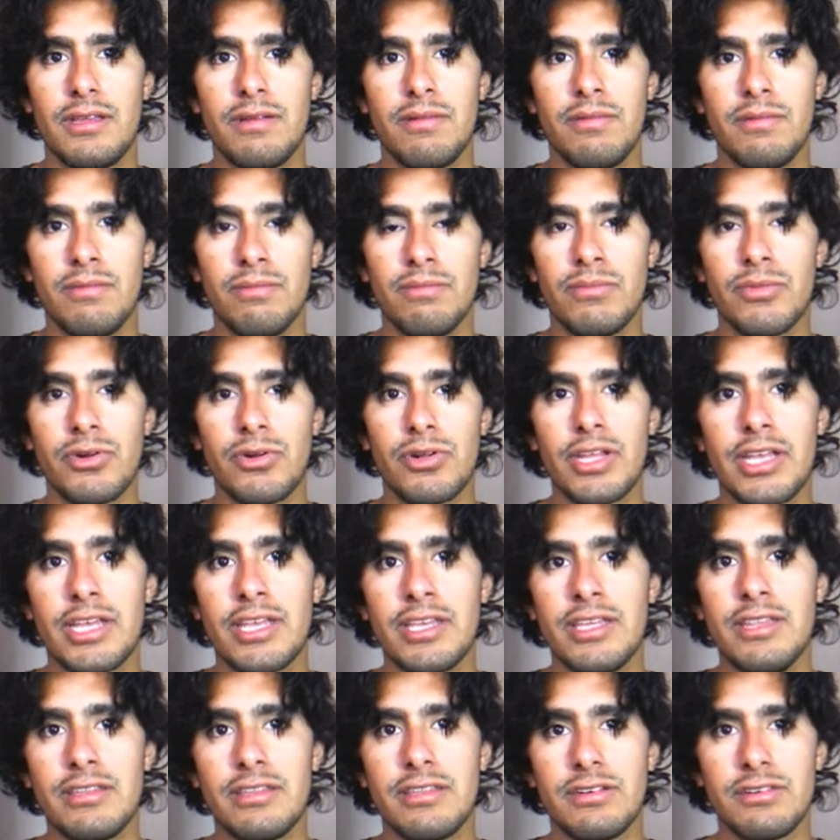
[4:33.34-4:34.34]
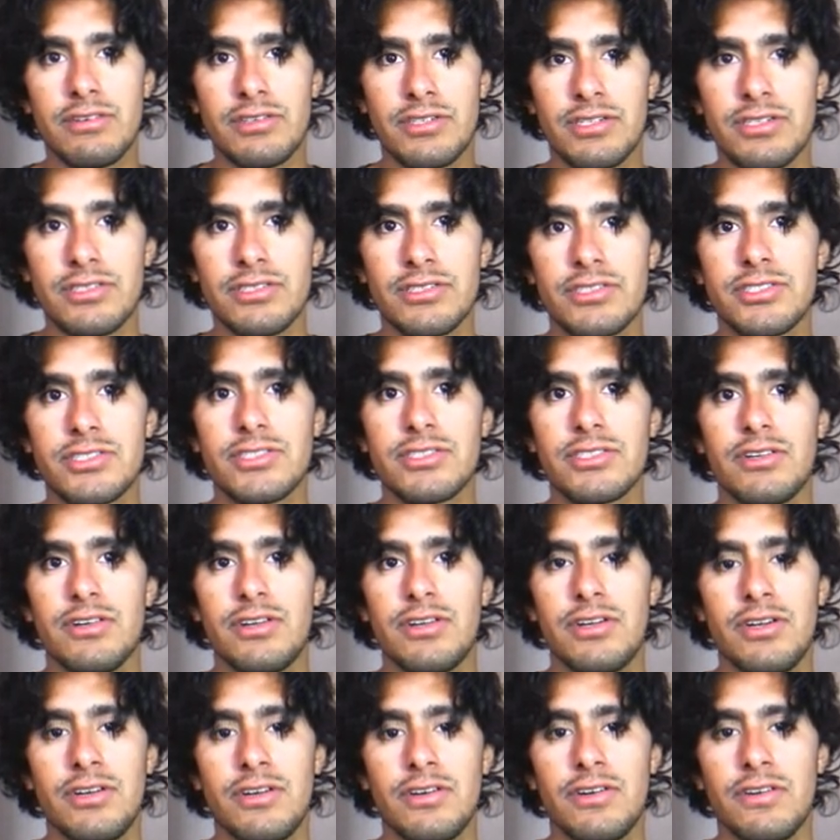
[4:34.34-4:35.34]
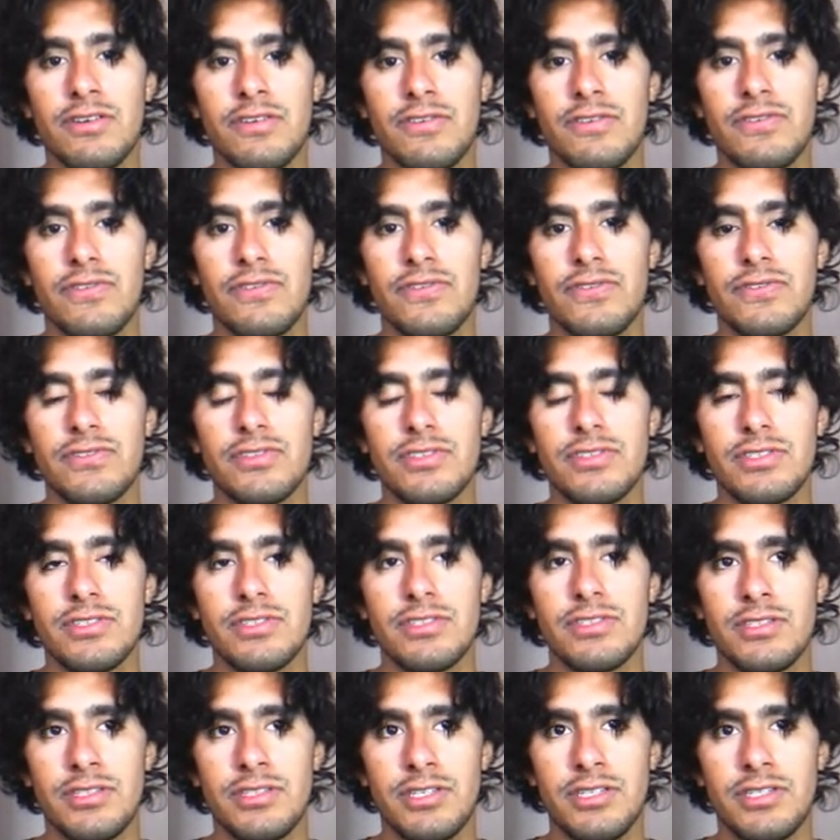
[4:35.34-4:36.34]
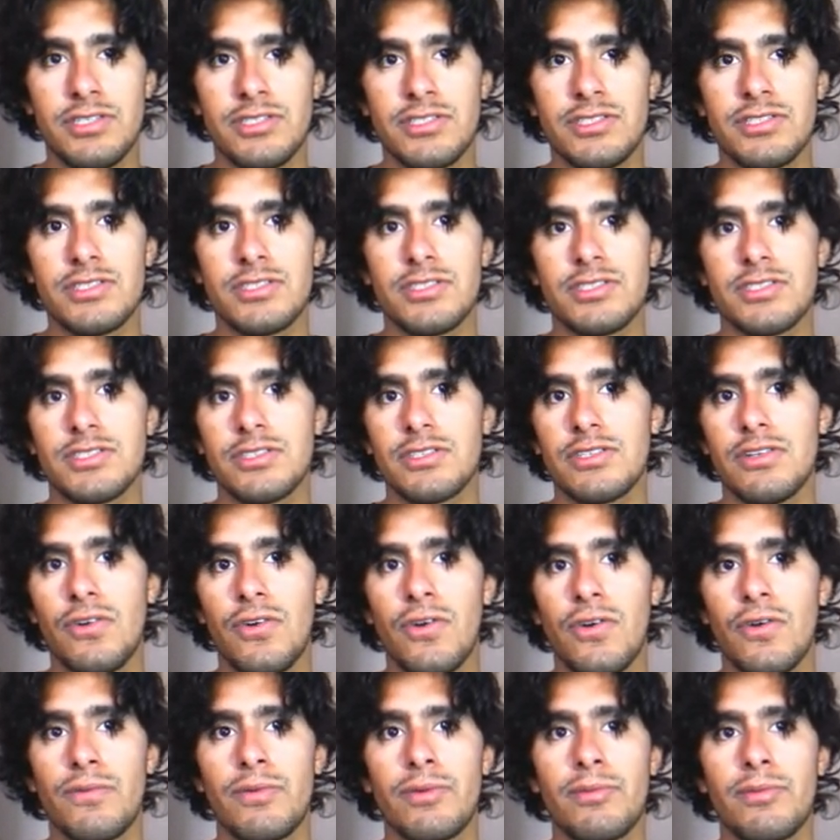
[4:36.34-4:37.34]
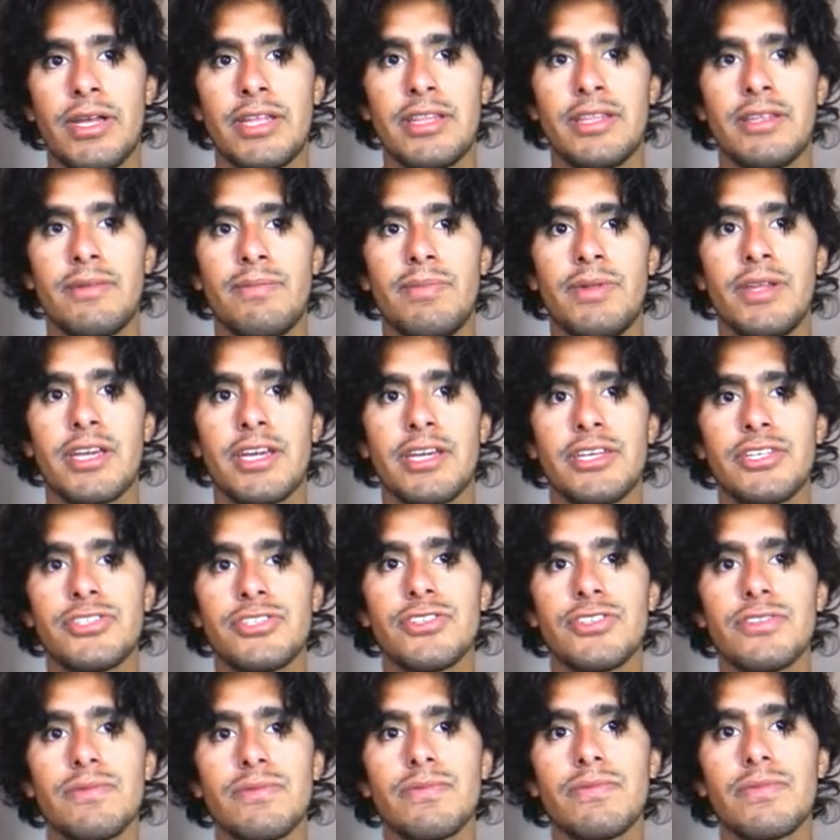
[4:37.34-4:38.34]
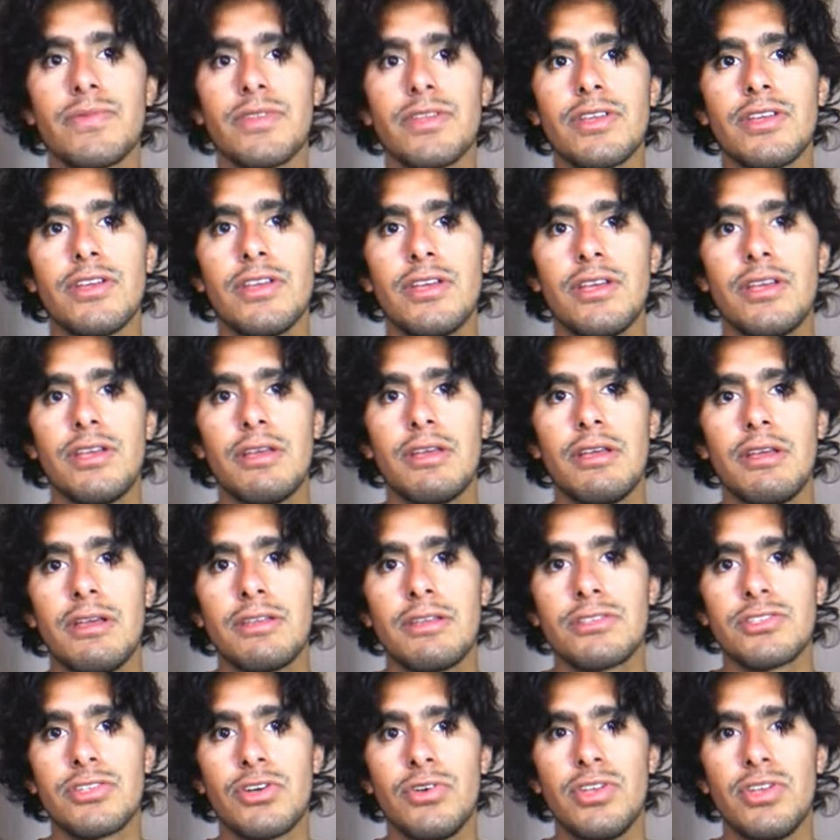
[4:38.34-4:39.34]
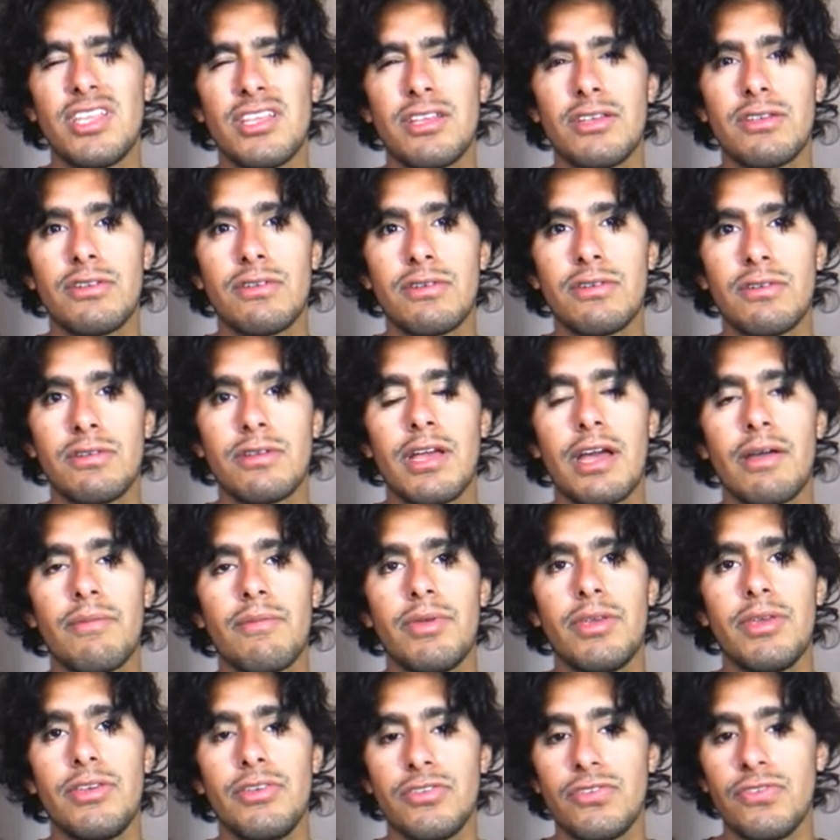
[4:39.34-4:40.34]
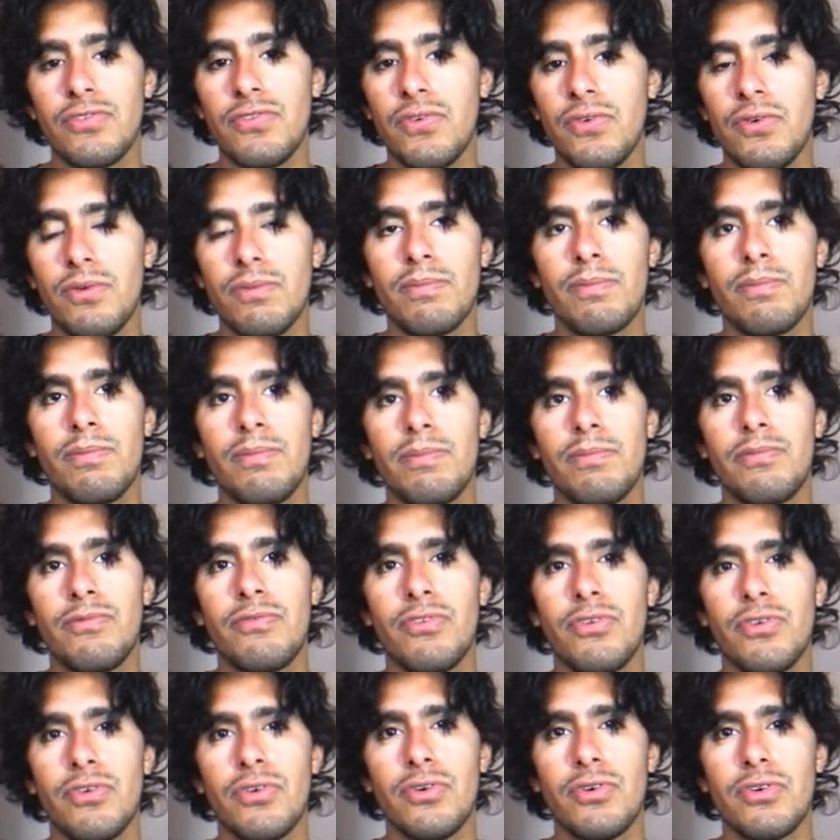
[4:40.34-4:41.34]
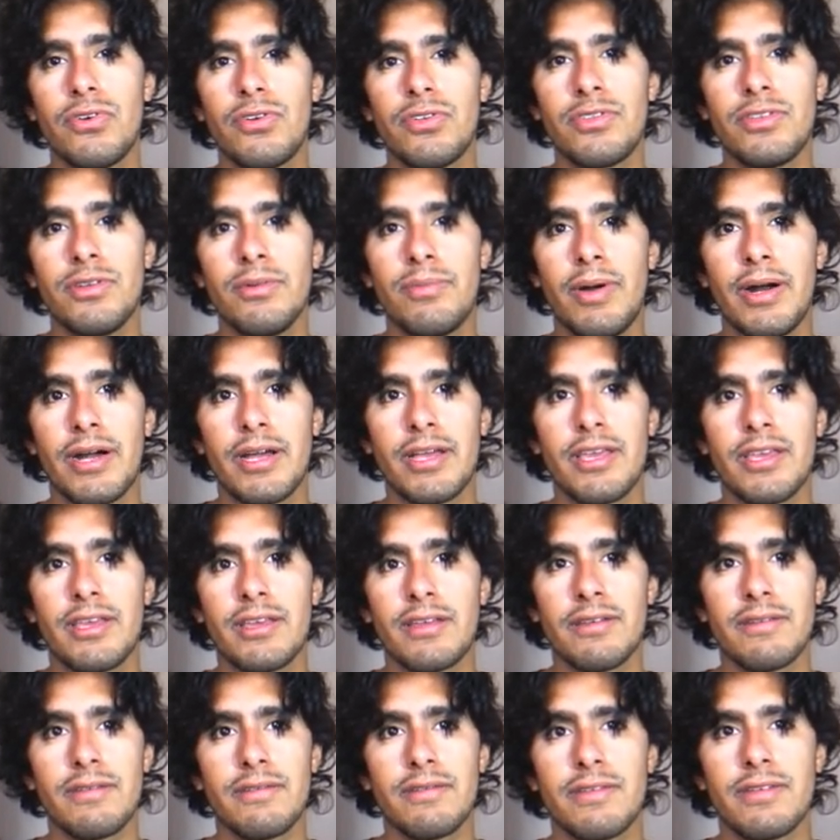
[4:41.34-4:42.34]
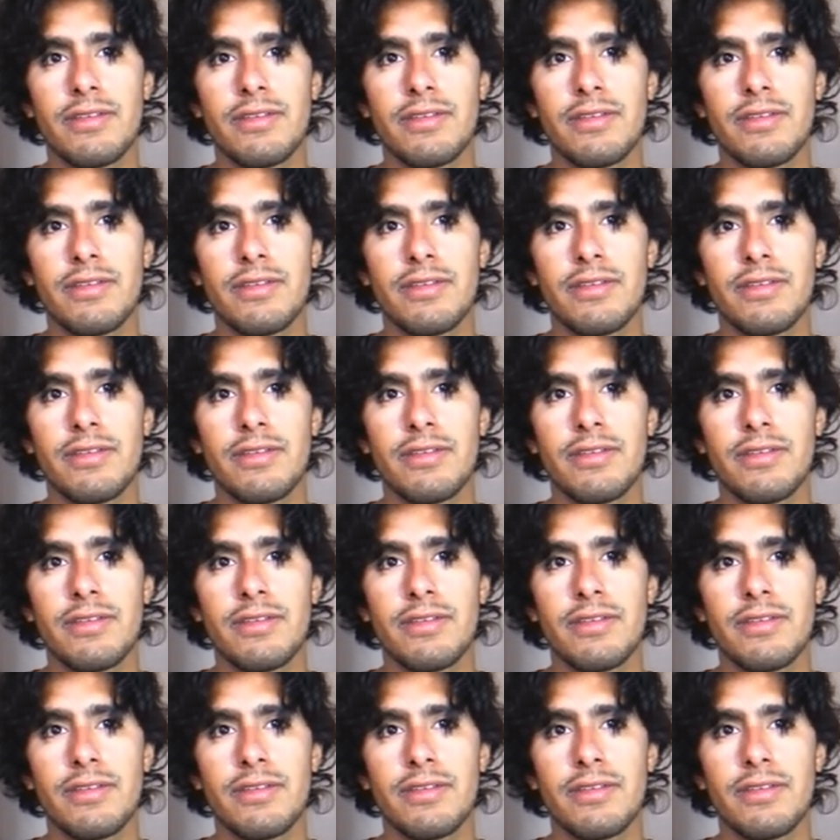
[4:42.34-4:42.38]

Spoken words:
more like internals of this Overmind application. So it can be useful for debugging